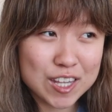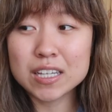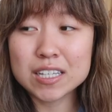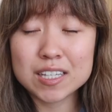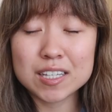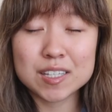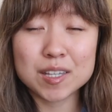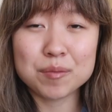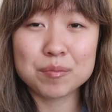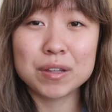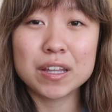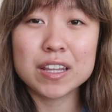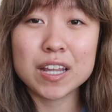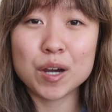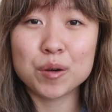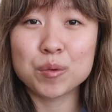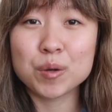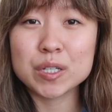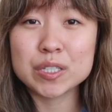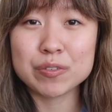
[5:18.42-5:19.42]
This is something
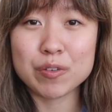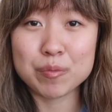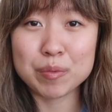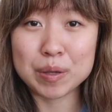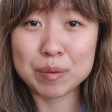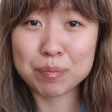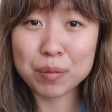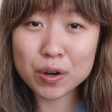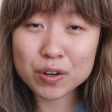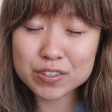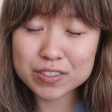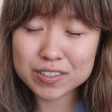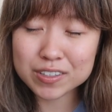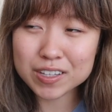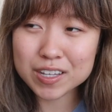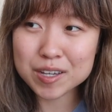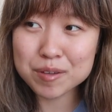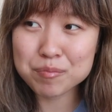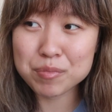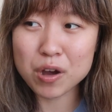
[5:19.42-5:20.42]
that works for me
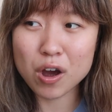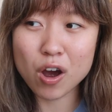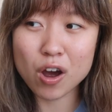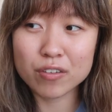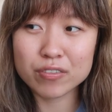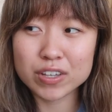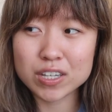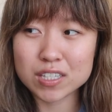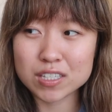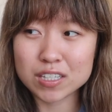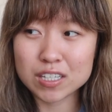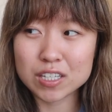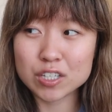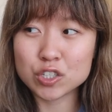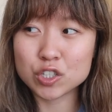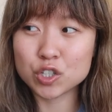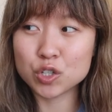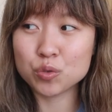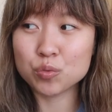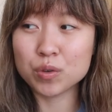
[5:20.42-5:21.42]
personally, but obviously
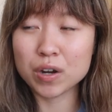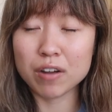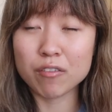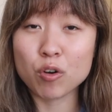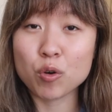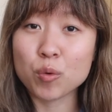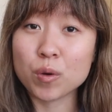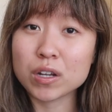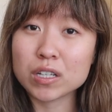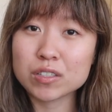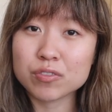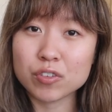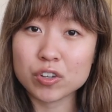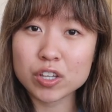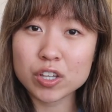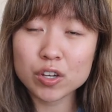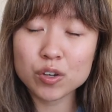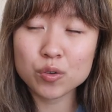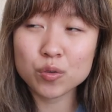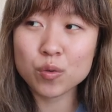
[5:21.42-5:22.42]
do whatever works for
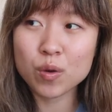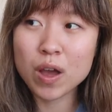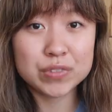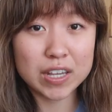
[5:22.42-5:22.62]
you.